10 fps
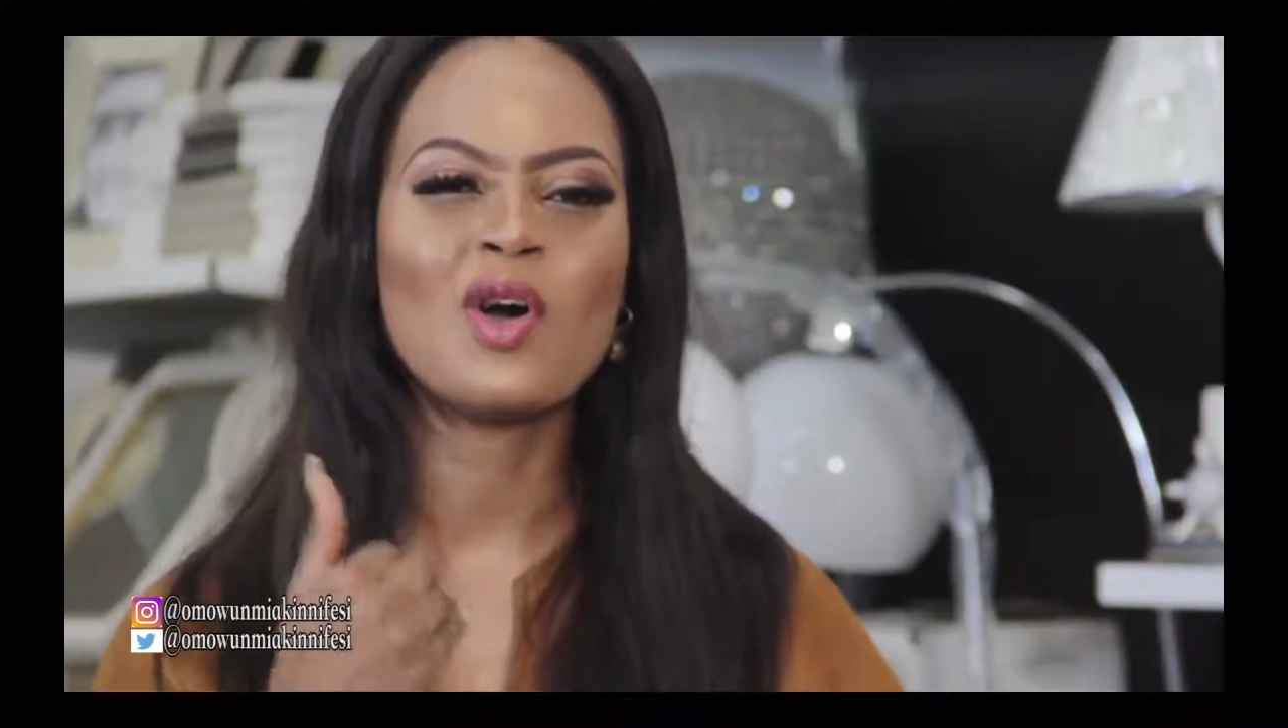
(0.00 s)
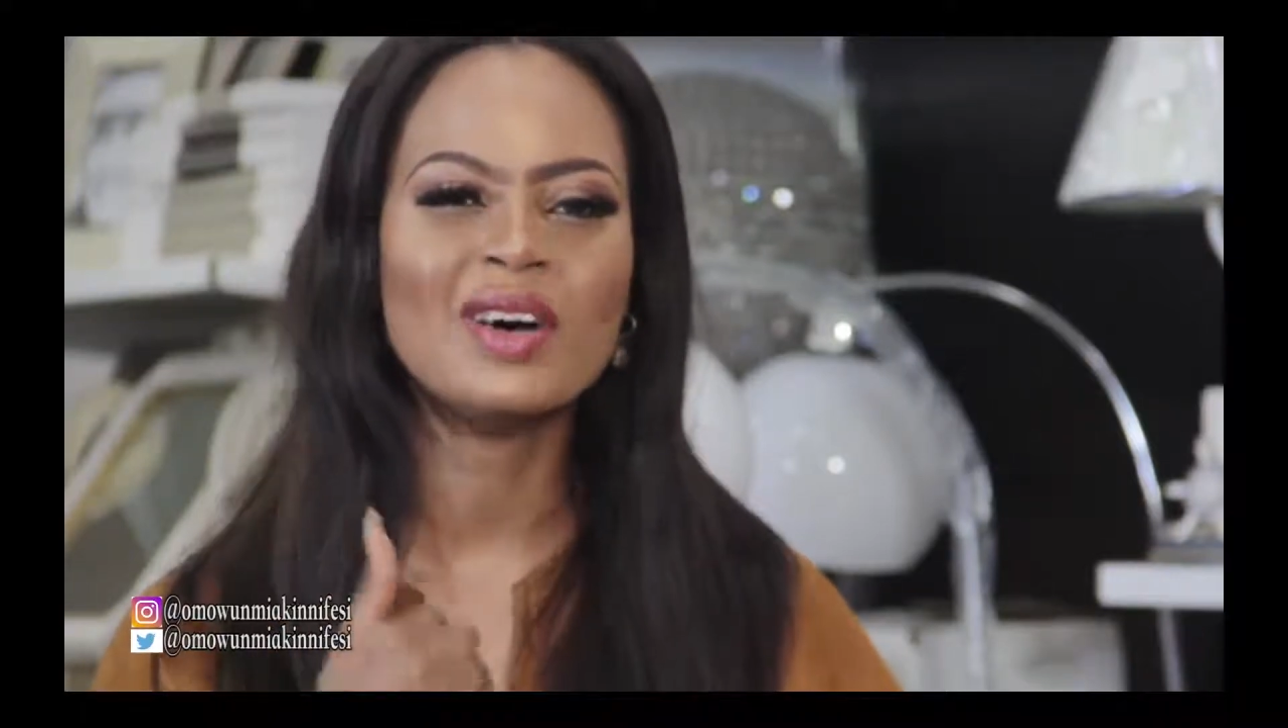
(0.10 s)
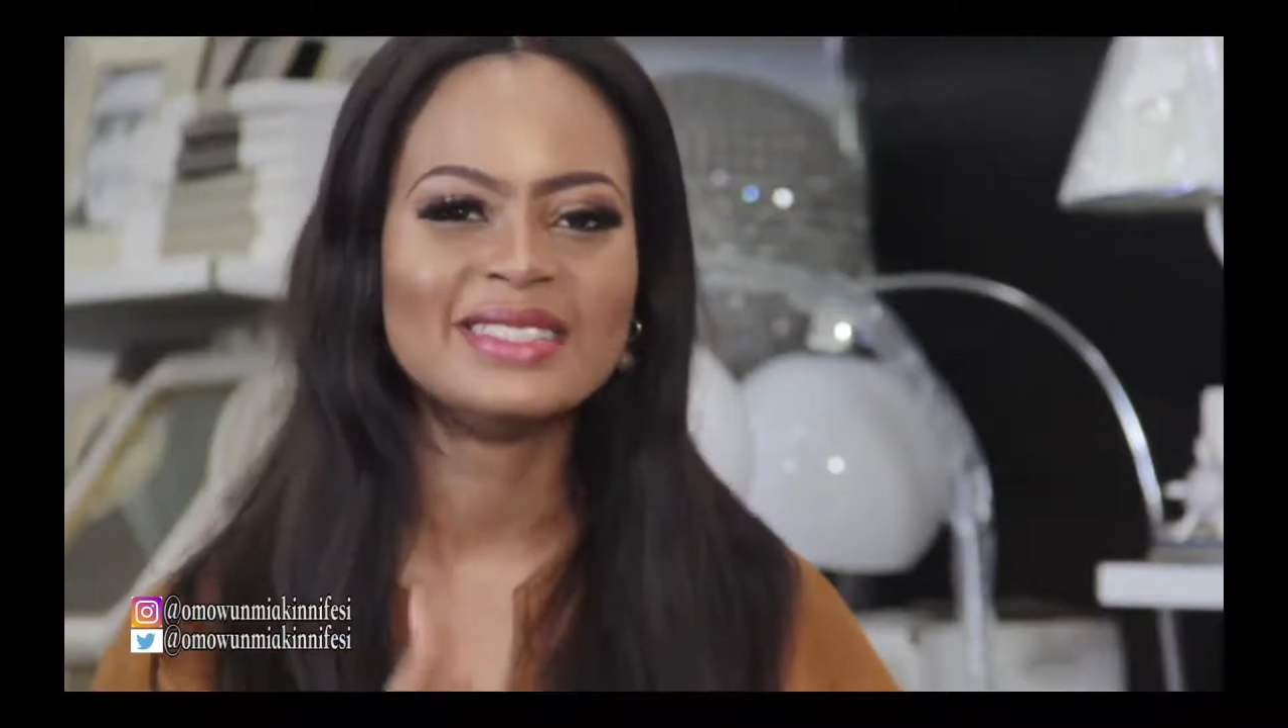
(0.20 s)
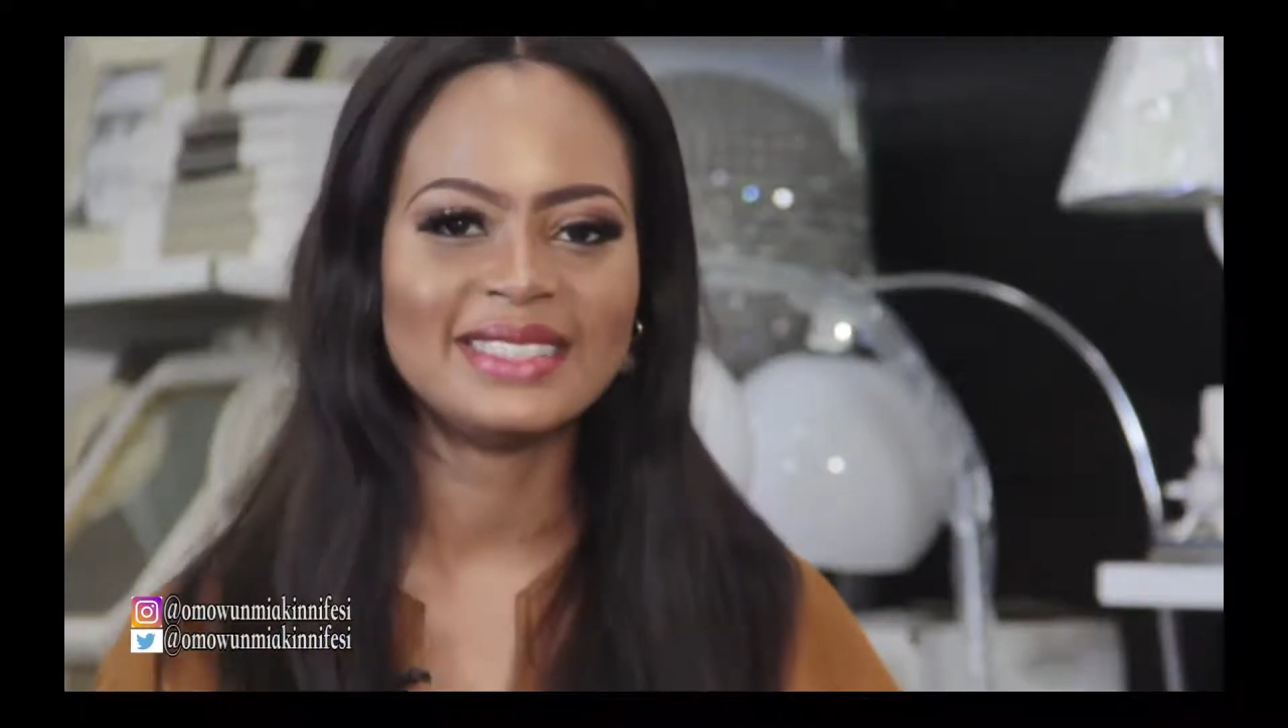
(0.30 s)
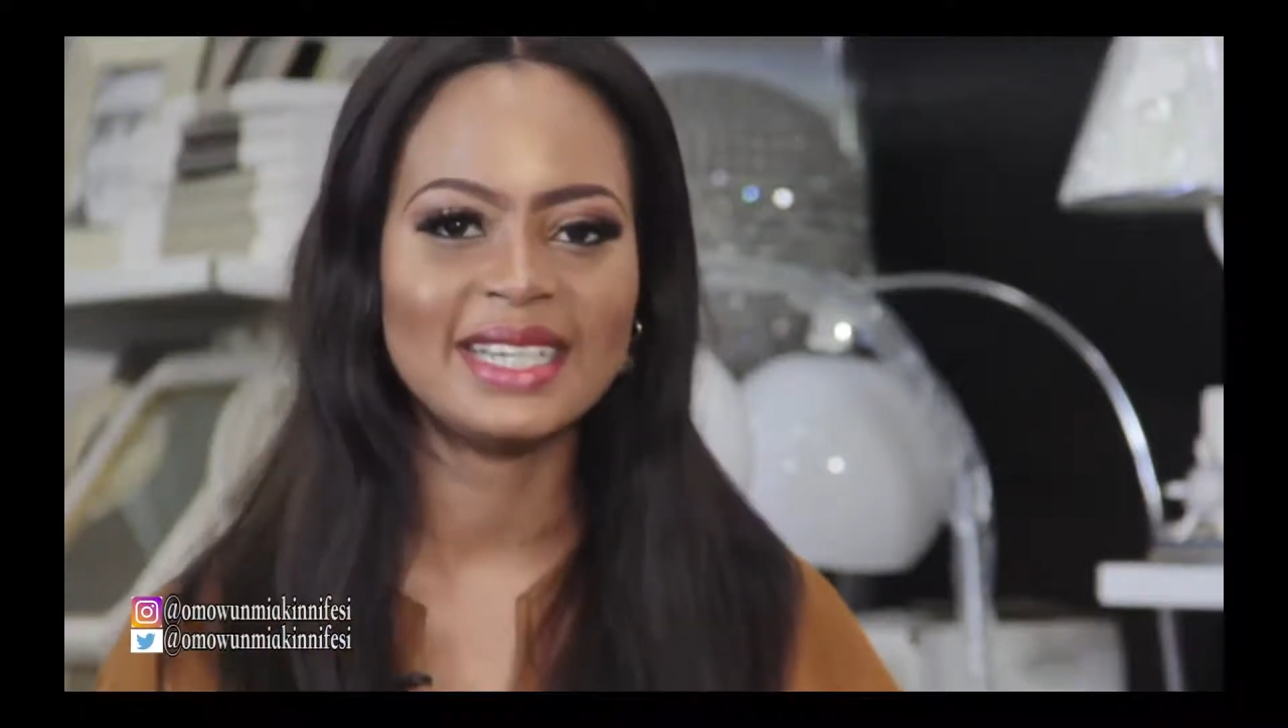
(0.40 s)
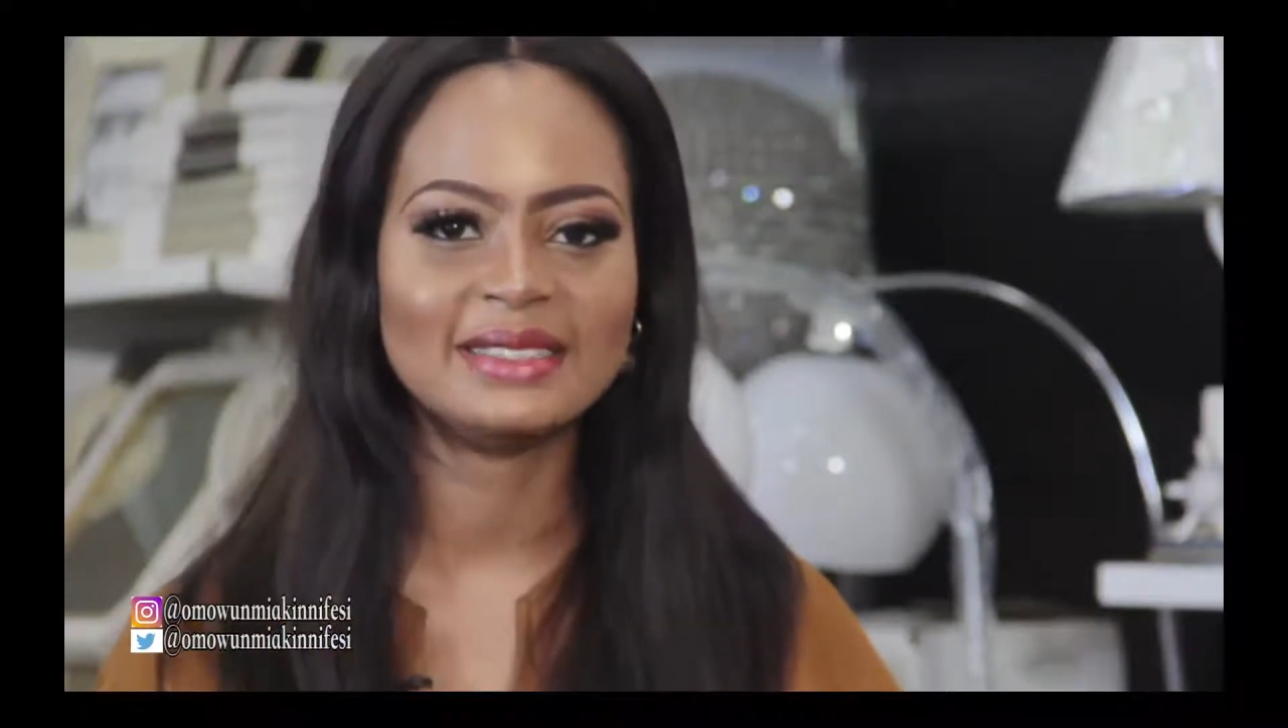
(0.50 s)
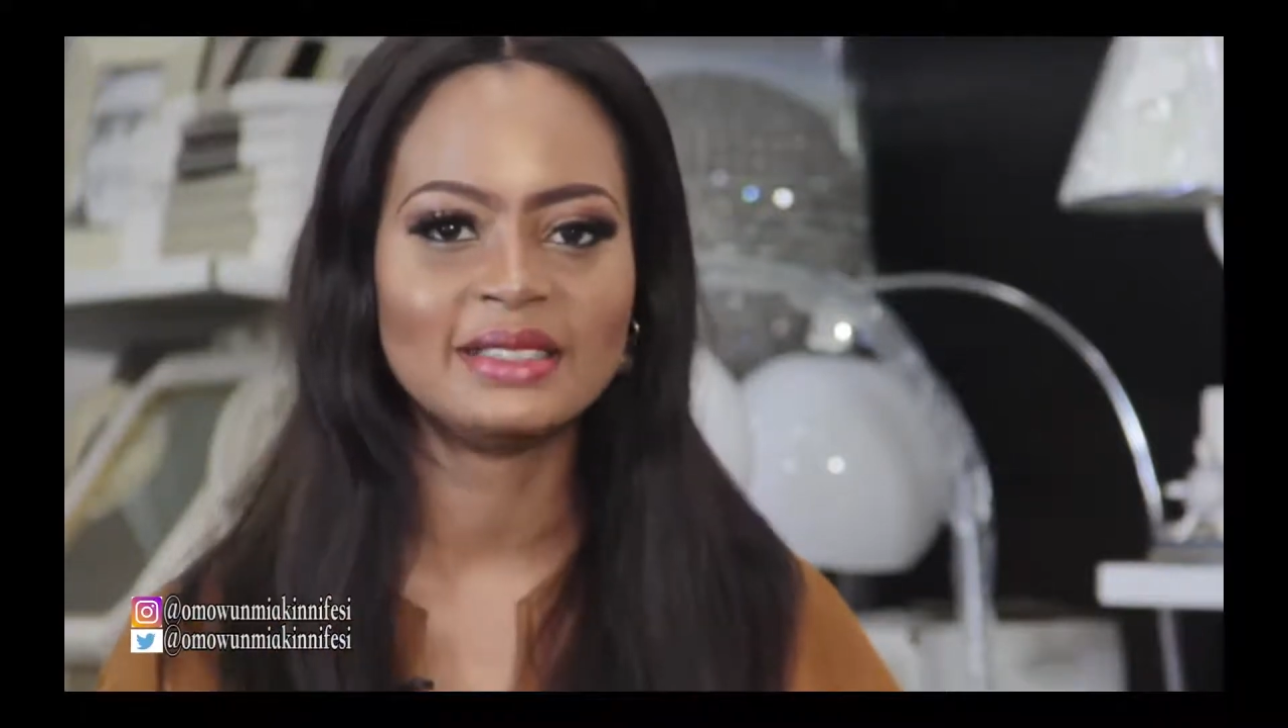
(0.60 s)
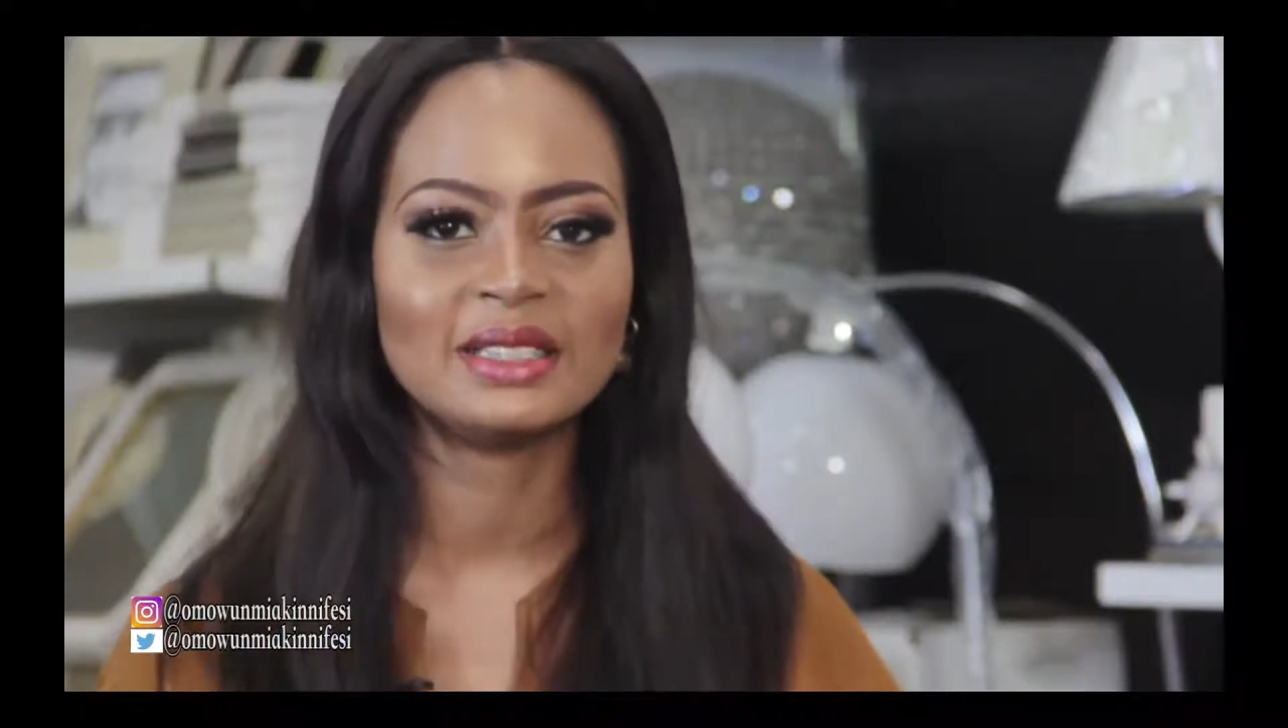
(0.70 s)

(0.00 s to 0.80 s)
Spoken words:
content.